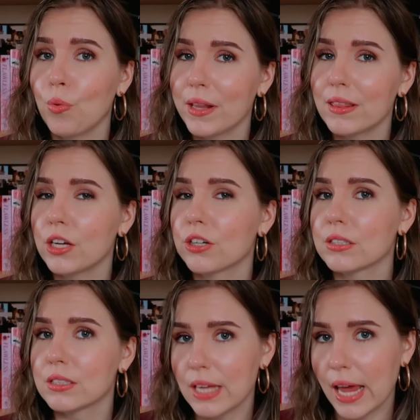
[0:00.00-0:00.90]
what they're
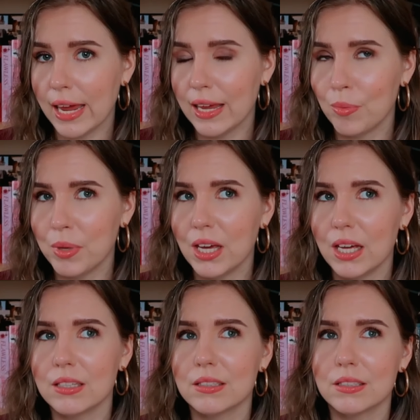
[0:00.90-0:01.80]
saying,
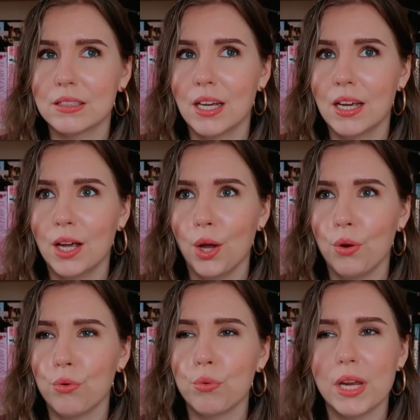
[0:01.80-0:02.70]
because
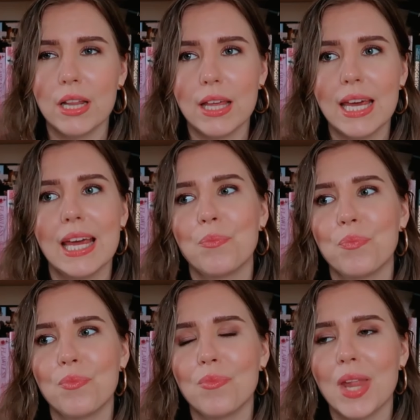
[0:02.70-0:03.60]
really,
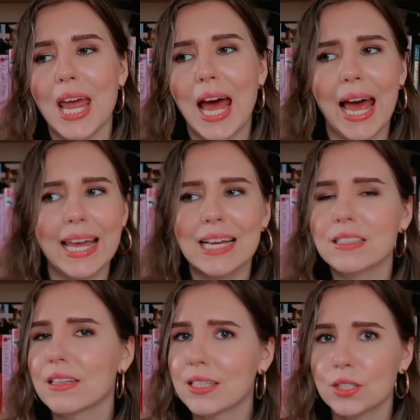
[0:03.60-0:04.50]

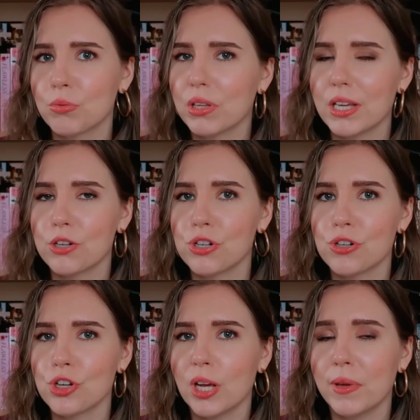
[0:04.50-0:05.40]
guess in this
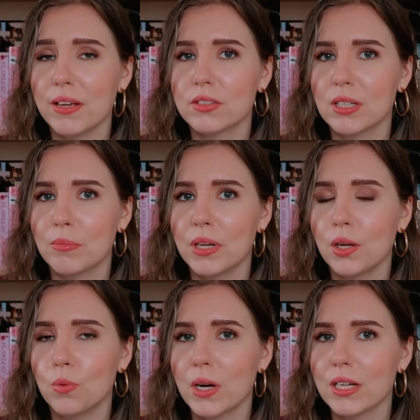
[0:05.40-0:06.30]
relationship, if
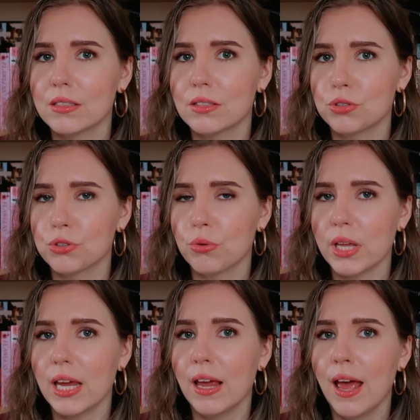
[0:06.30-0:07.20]
somebody was
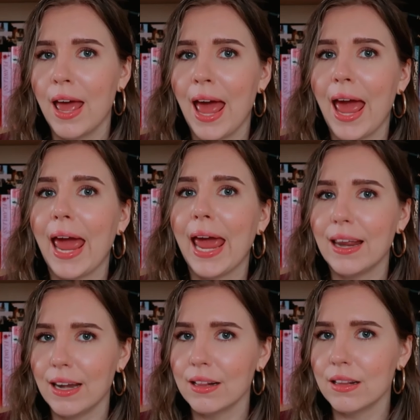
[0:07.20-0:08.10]
truly
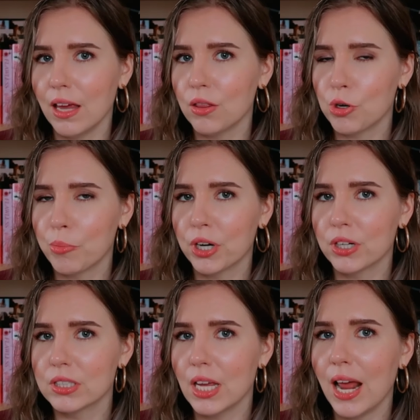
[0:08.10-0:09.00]
hating the other
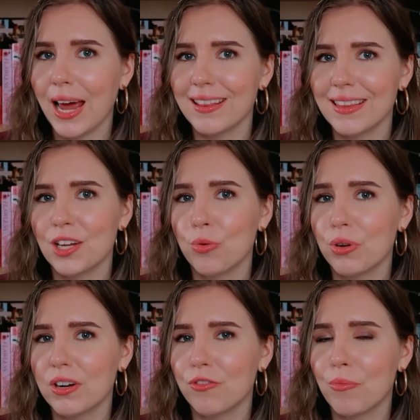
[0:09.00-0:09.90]
person, I think it
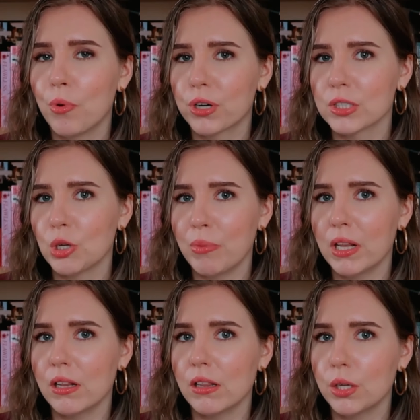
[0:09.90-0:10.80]
would have more so
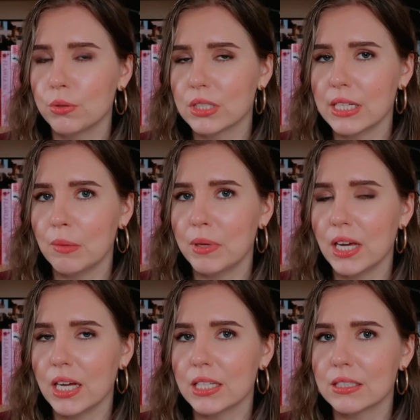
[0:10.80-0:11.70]
been Lucy,
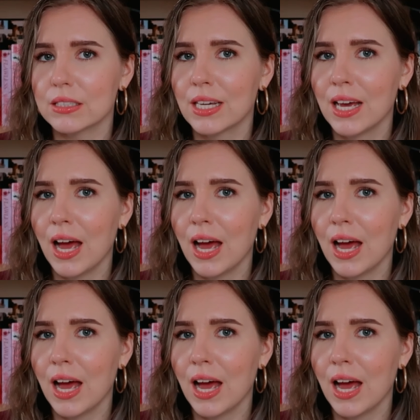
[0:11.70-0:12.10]
because